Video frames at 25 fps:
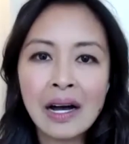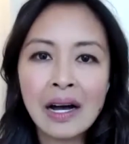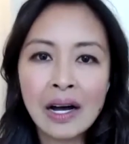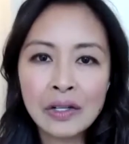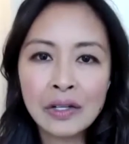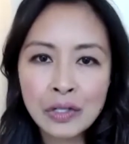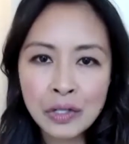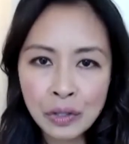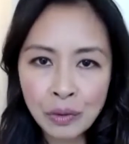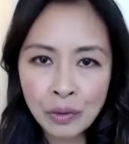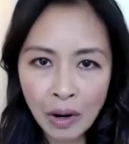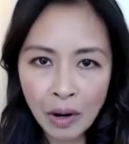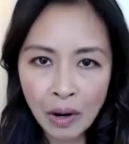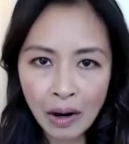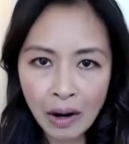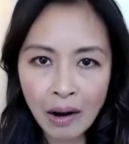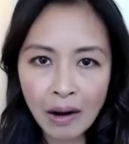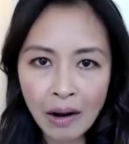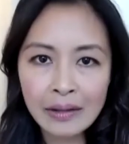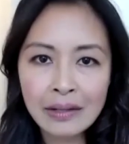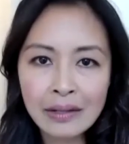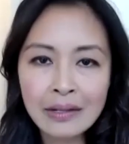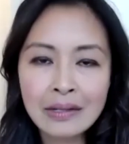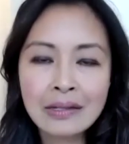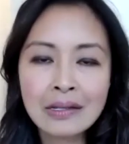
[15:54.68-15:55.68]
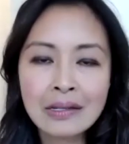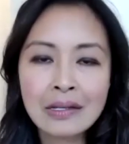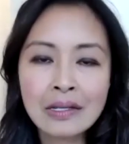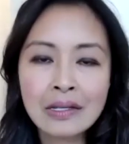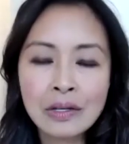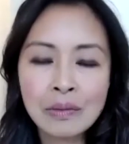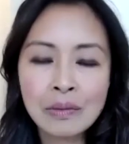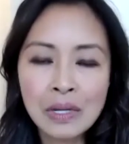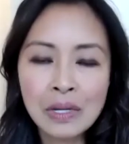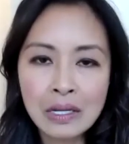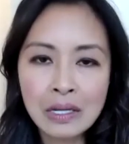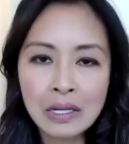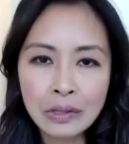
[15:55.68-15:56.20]
to our audience and to
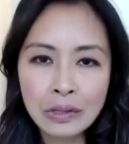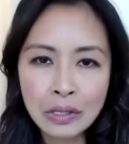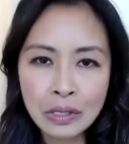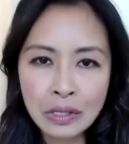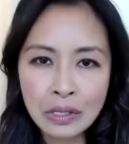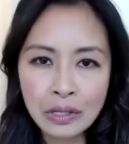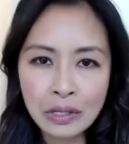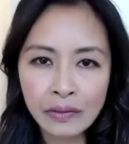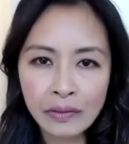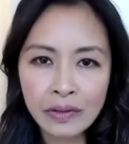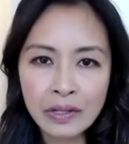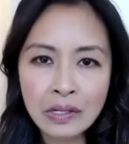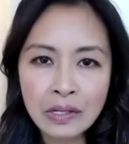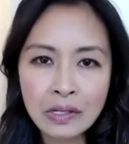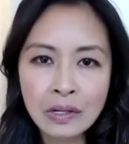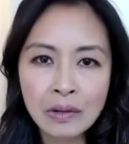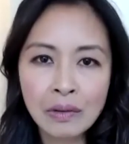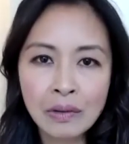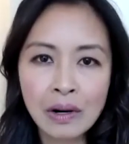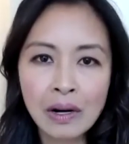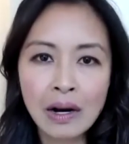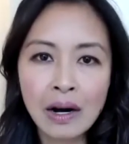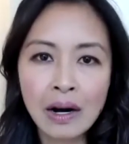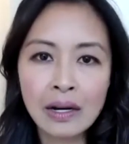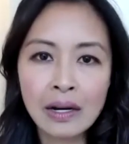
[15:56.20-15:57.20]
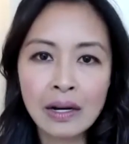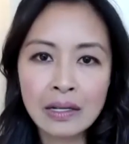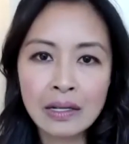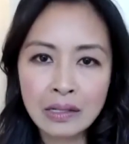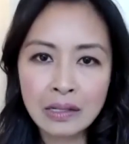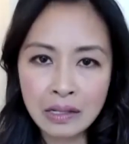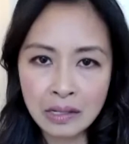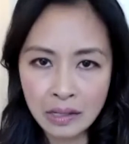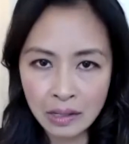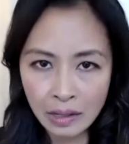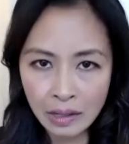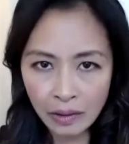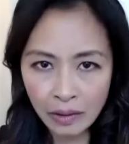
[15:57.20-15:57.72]
be in service to our
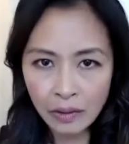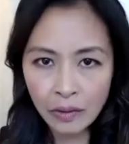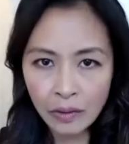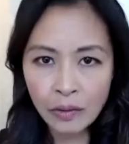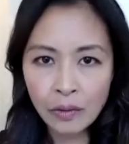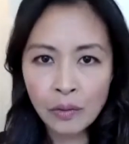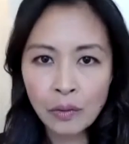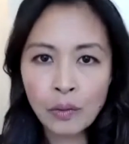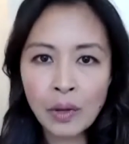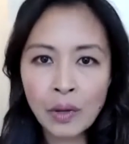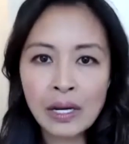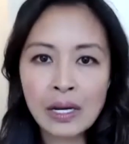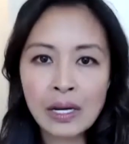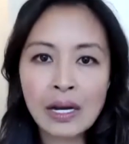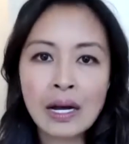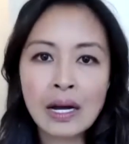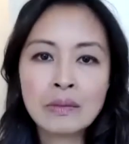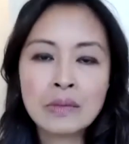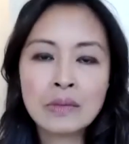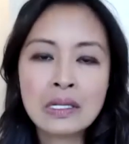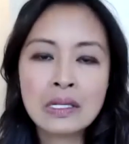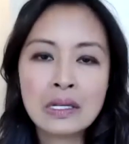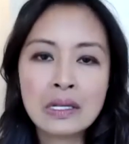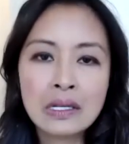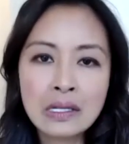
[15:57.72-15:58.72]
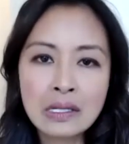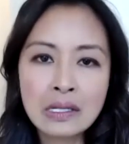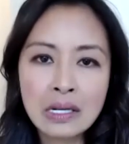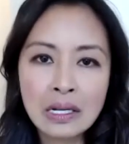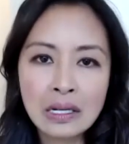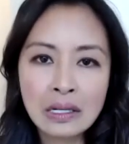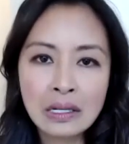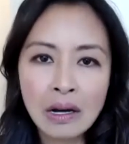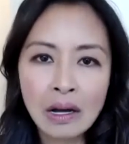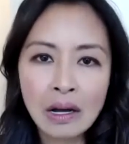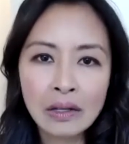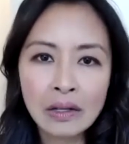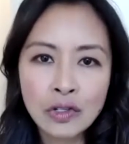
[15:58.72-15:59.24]
audience when it comes to this
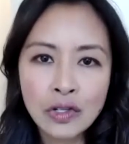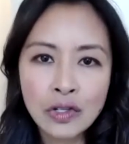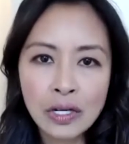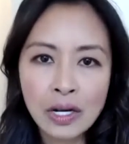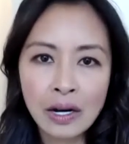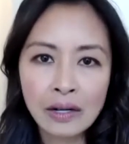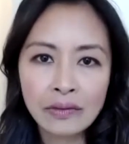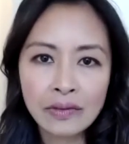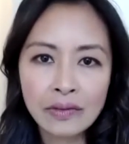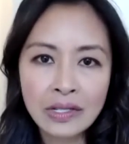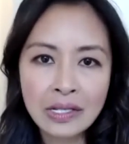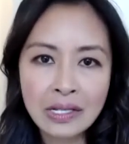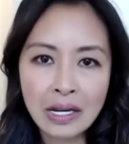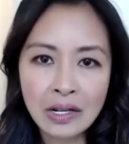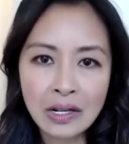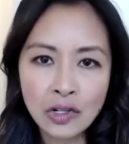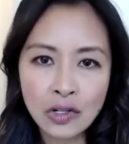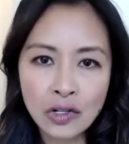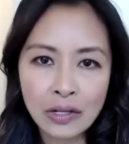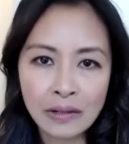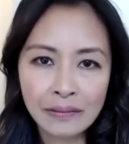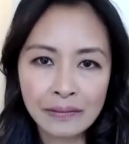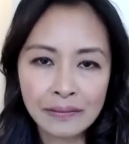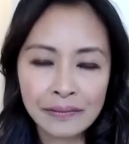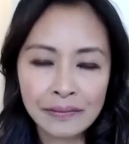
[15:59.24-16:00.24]
technology conversation.